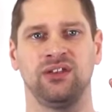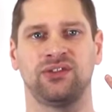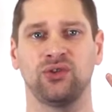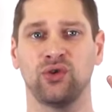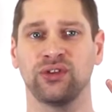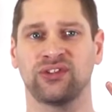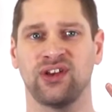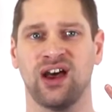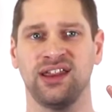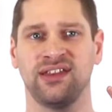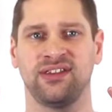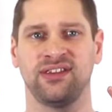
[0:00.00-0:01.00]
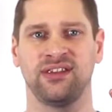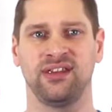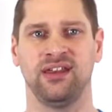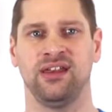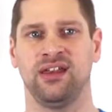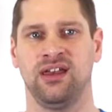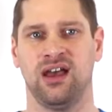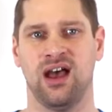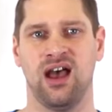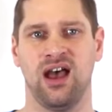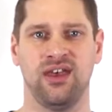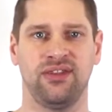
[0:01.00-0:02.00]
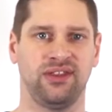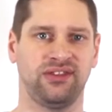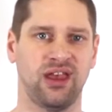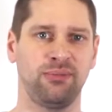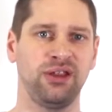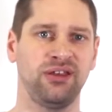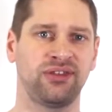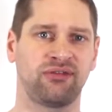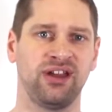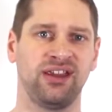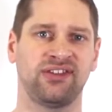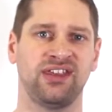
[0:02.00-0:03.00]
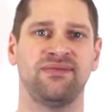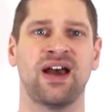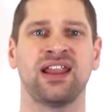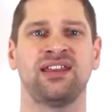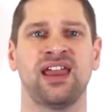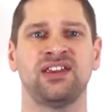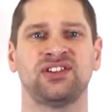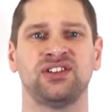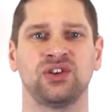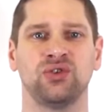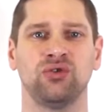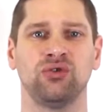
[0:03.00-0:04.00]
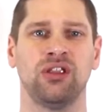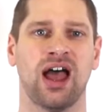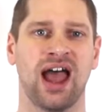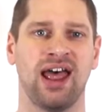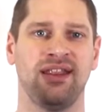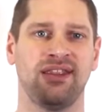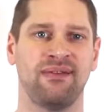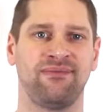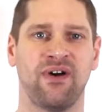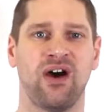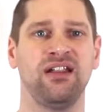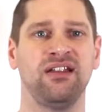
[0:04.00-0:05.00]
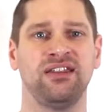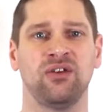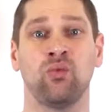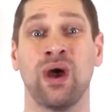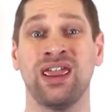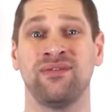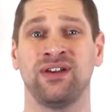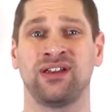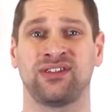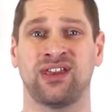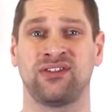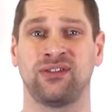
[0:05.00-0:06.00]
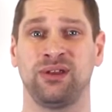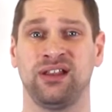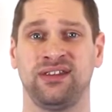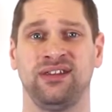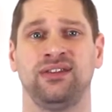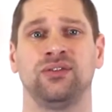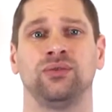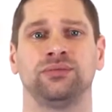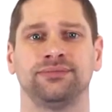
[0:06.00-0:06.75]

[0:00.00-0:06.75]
SortSite, the W3C validation tool, and then finally the Wave accessibility tool.